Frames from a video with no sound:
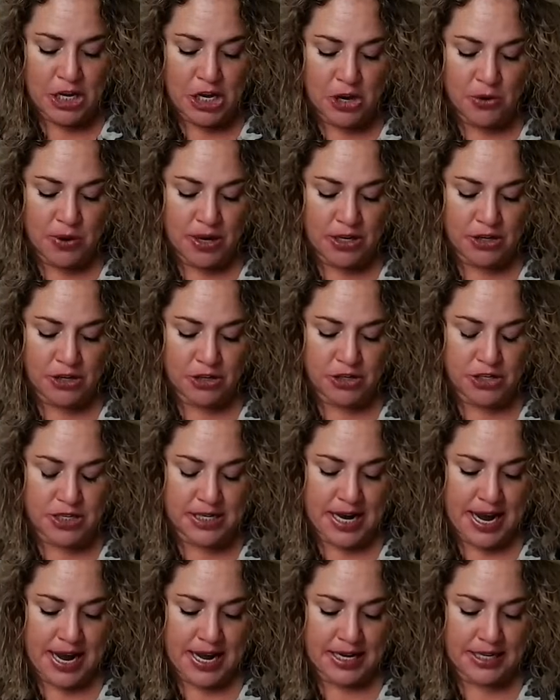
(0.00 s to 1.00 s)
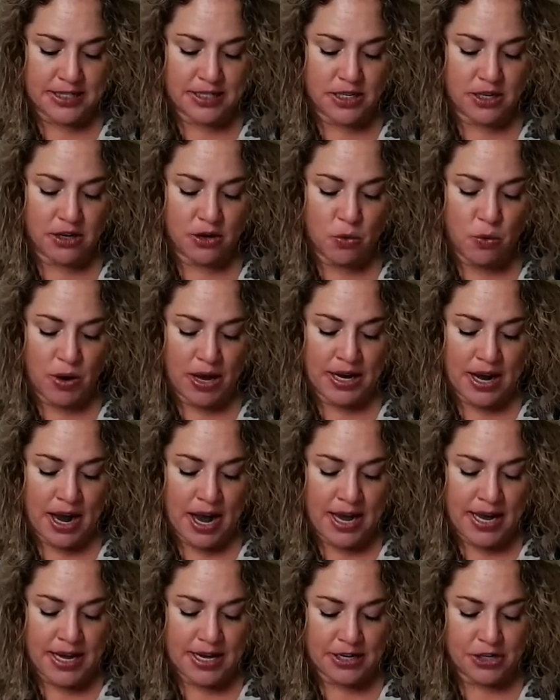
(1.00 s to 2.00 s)
you understand, when
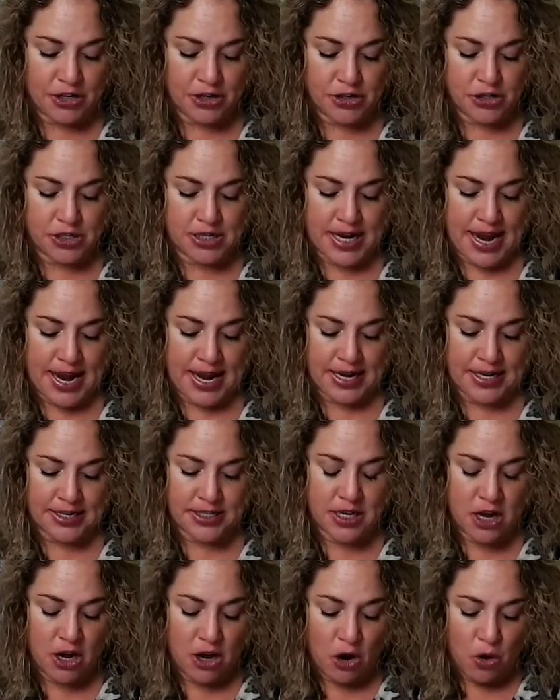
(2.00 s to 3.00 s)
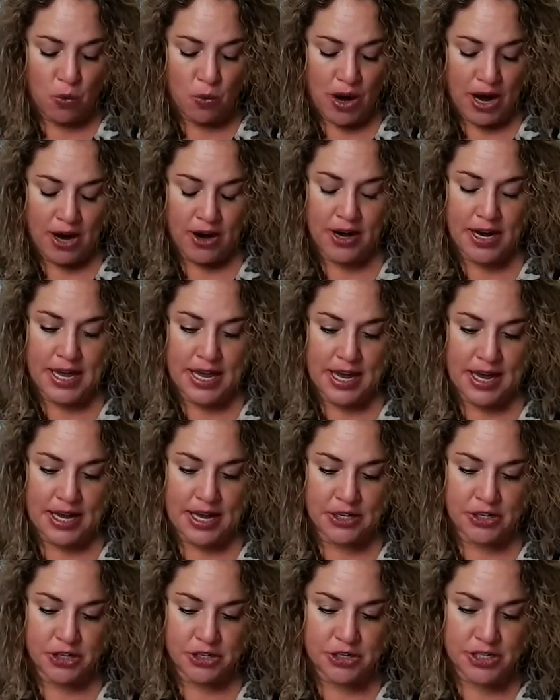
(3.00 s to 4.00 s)
I understand, where he
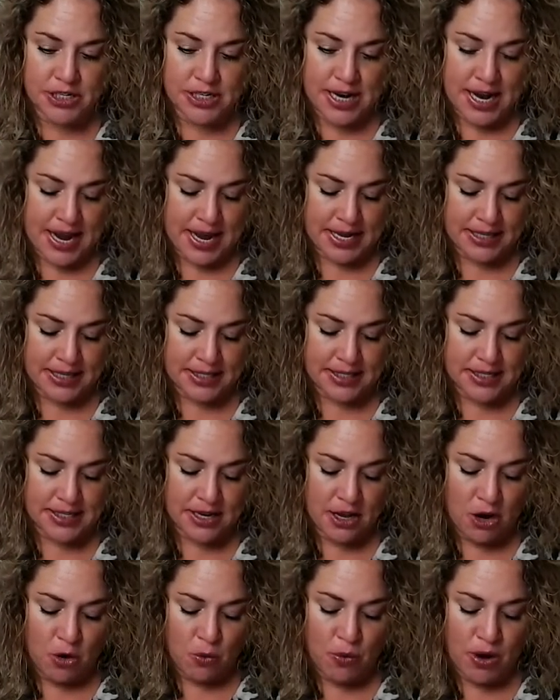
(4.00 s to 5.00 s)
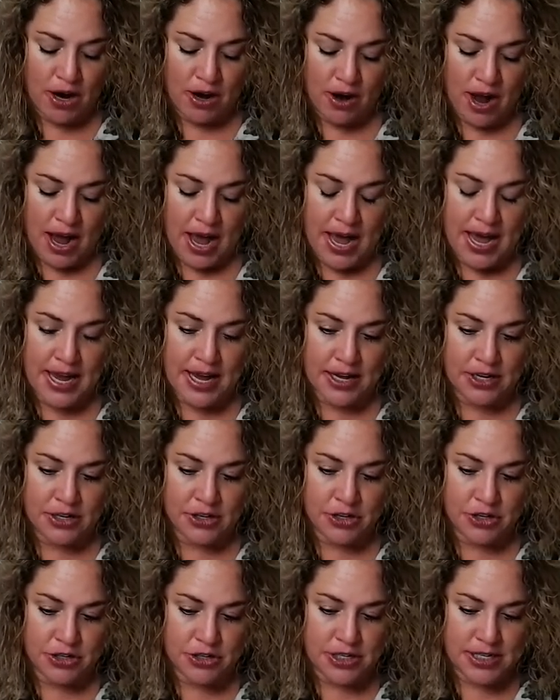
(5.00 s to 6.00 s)
understands, where I
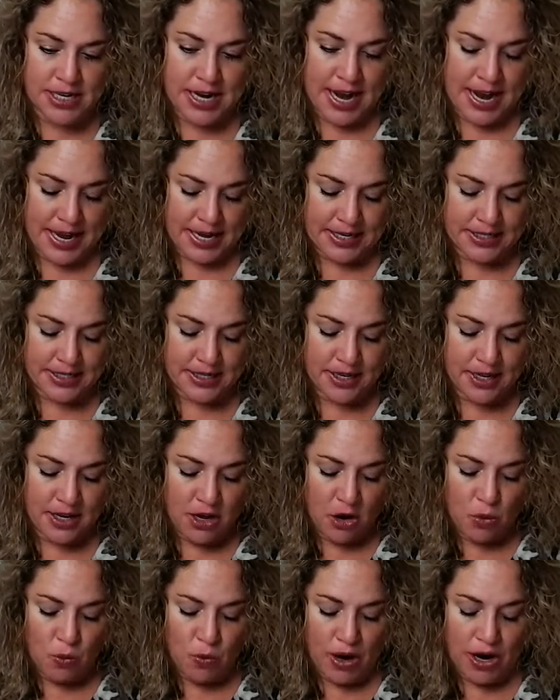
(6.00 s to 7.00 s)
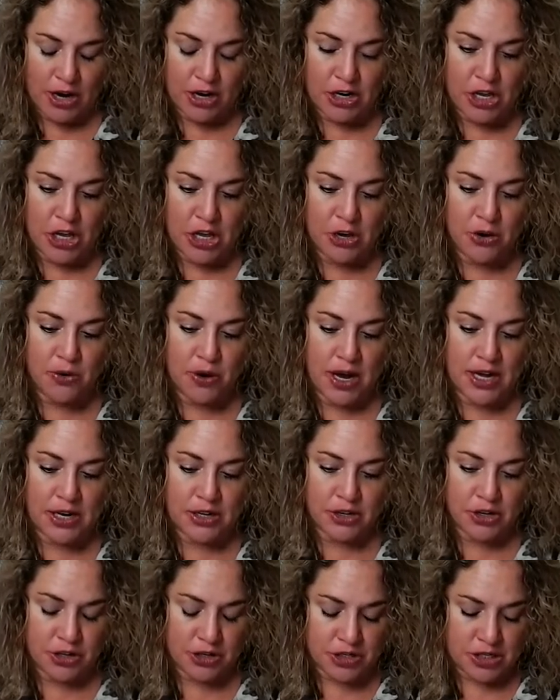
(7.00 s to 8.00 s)
understand, where you
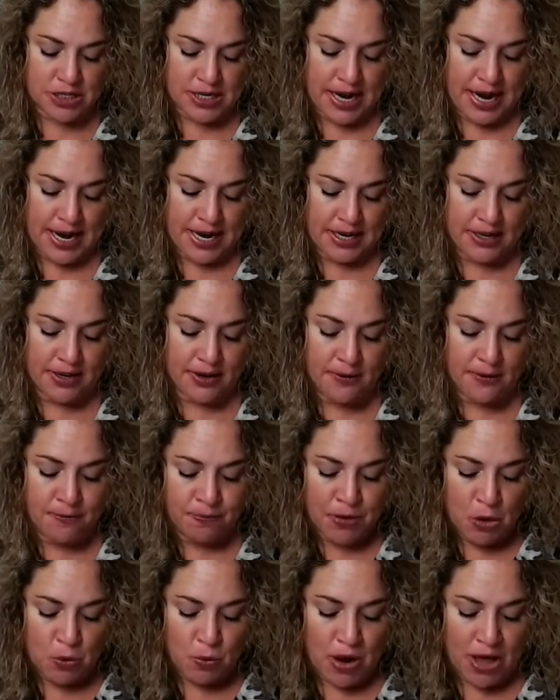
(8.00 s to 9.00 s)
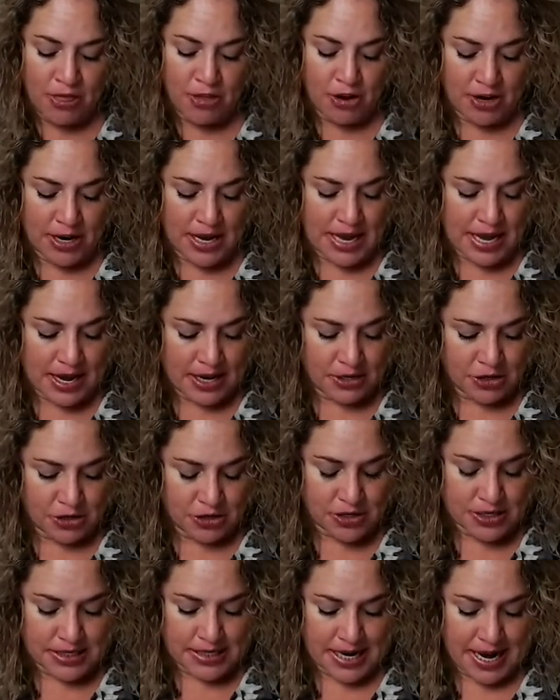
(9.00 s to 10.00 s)
understand, whether he
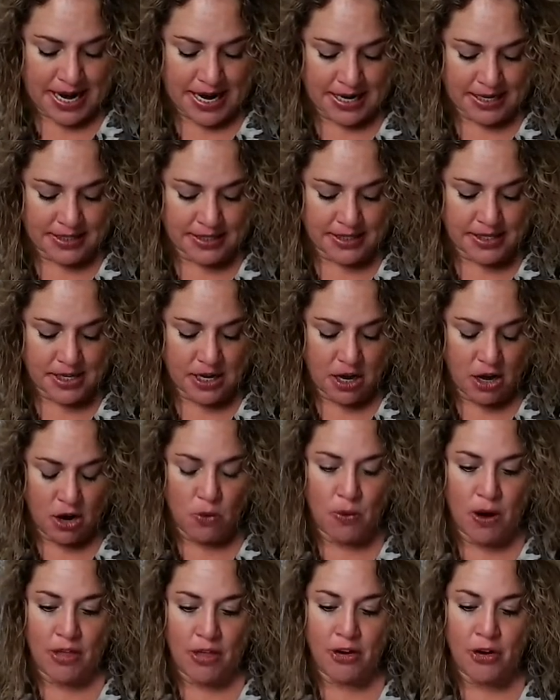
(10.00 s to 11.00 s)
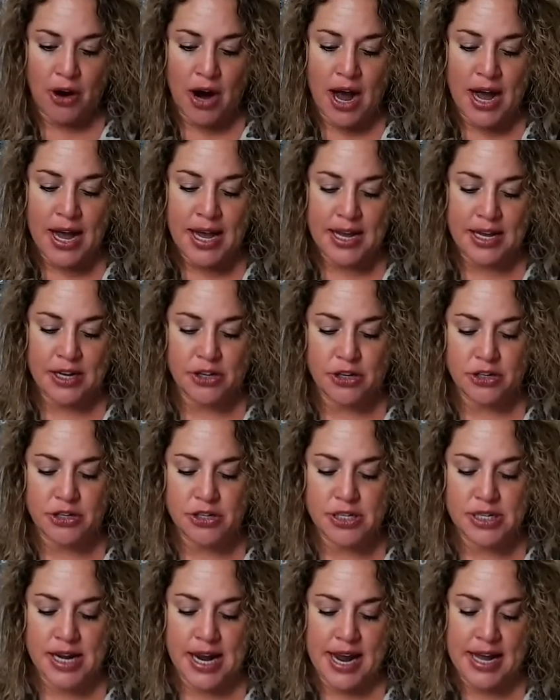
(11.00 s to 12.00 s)
understands, whether I
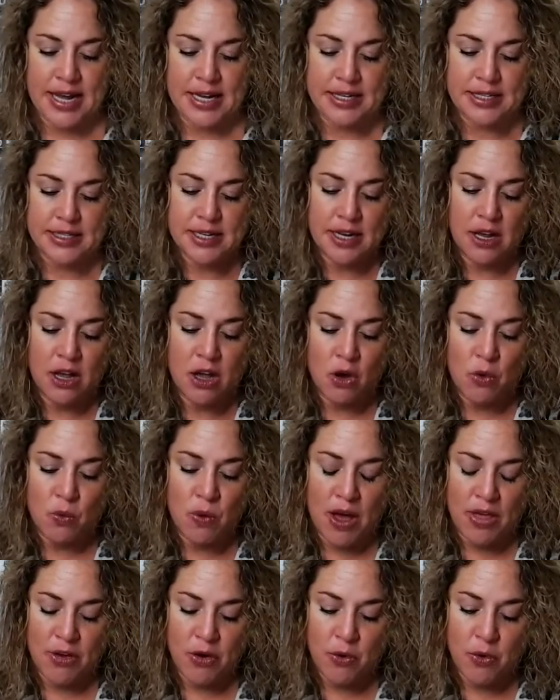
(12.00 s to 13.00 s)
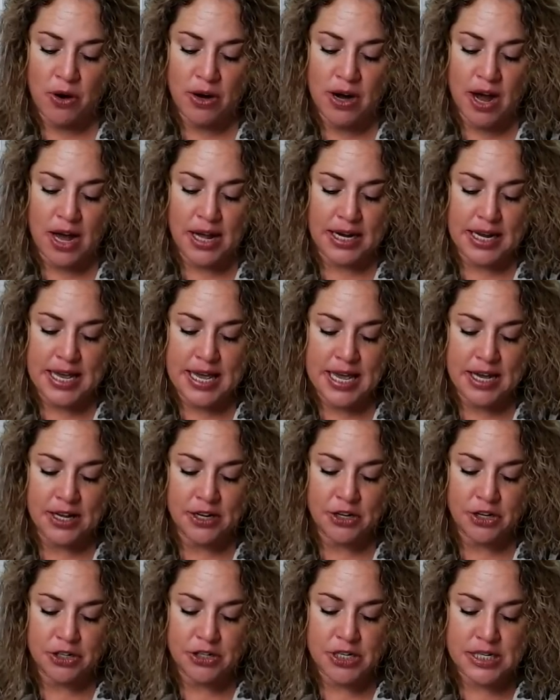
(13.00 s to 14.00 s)
understand, whether or not he
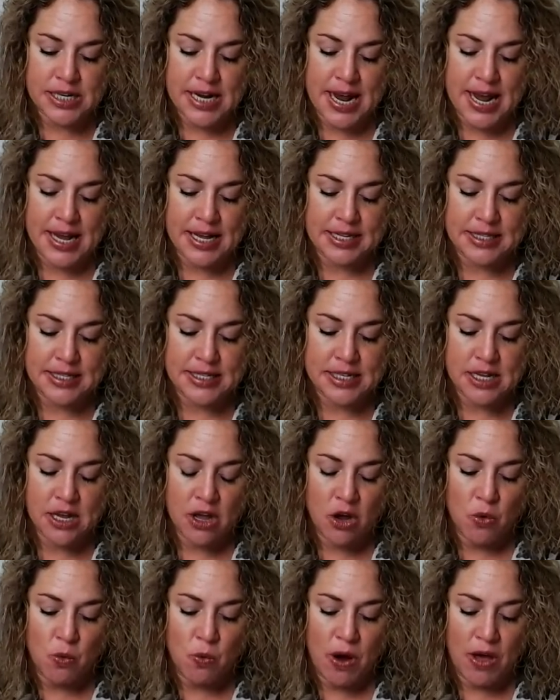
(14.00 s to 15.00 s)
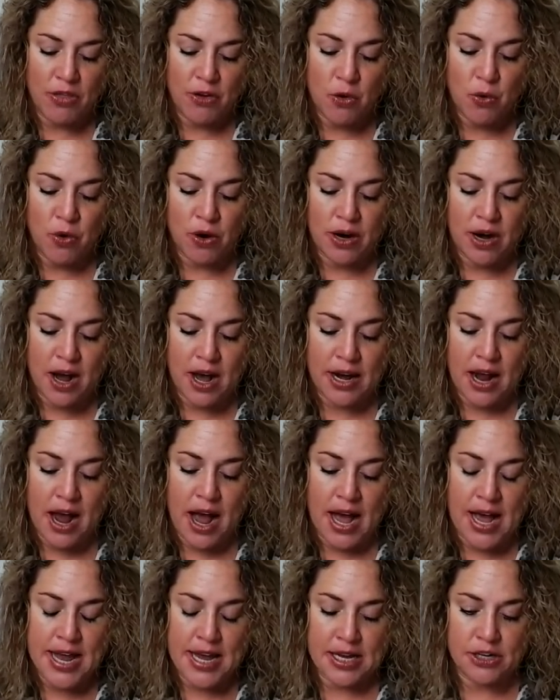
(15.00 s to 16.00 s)
understands, whether or not
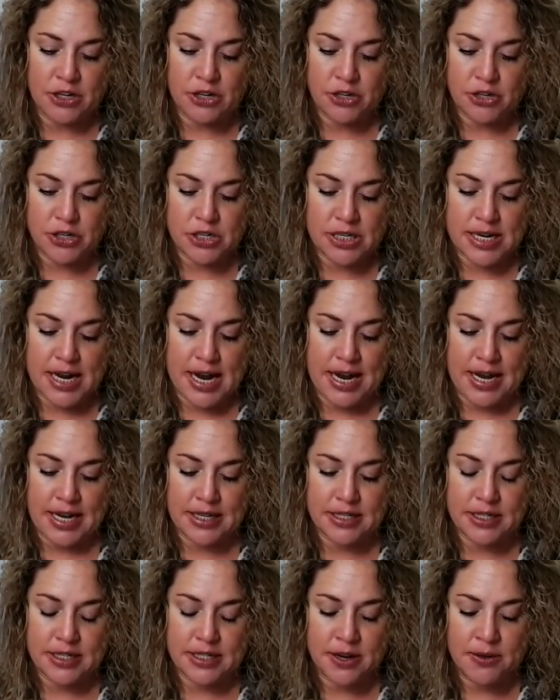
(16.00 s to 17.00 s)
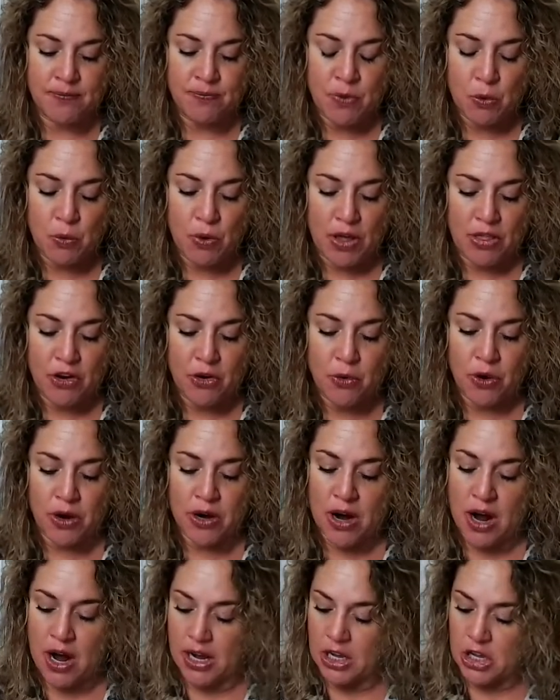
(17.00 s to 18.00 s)
I understand, whether or
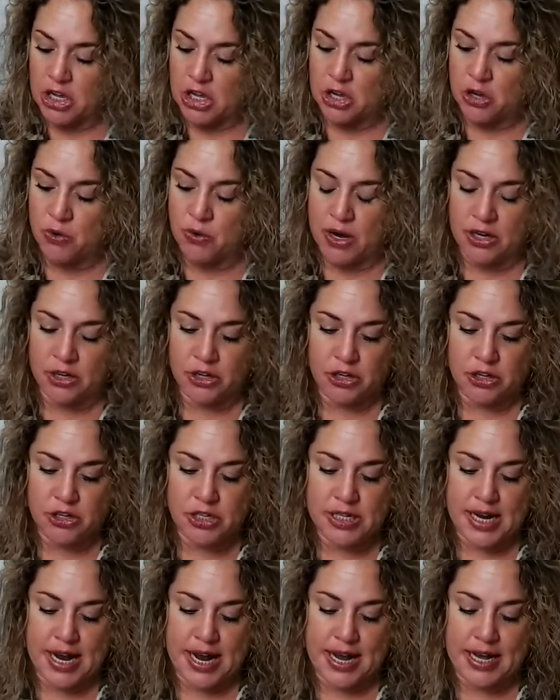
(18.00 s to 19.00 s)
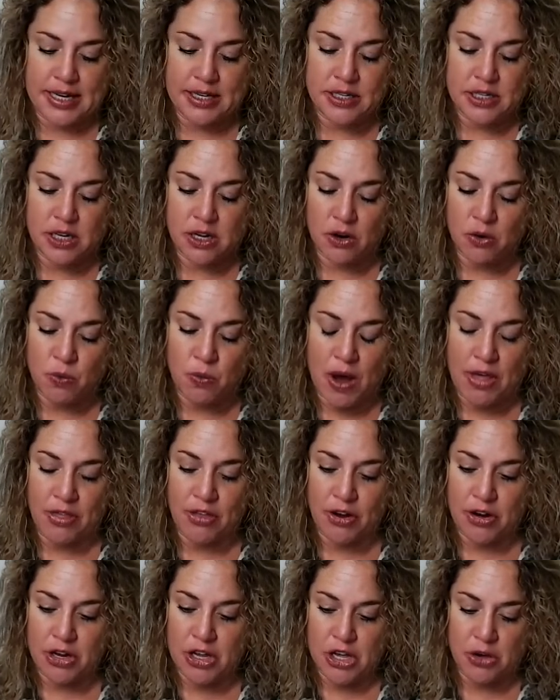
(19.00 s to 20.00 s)
not you understand,
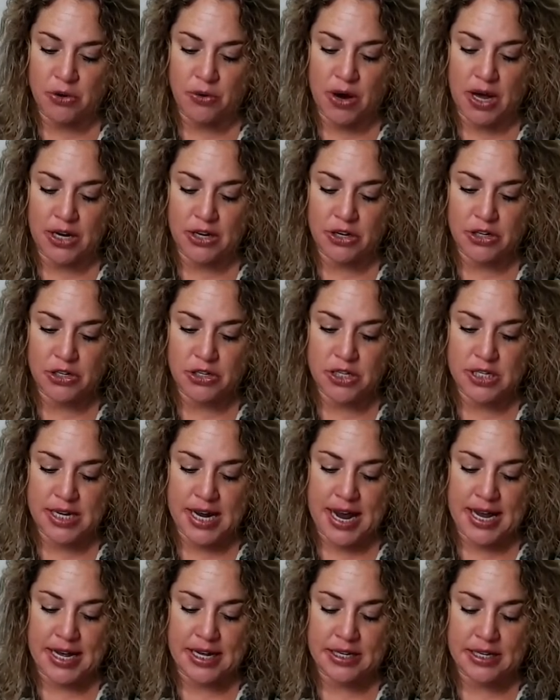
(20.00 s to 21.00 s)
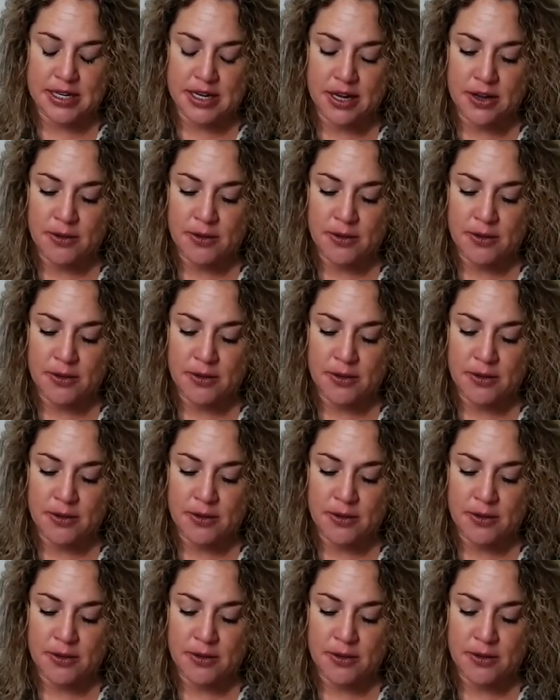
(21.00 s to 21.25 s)
whether you understand,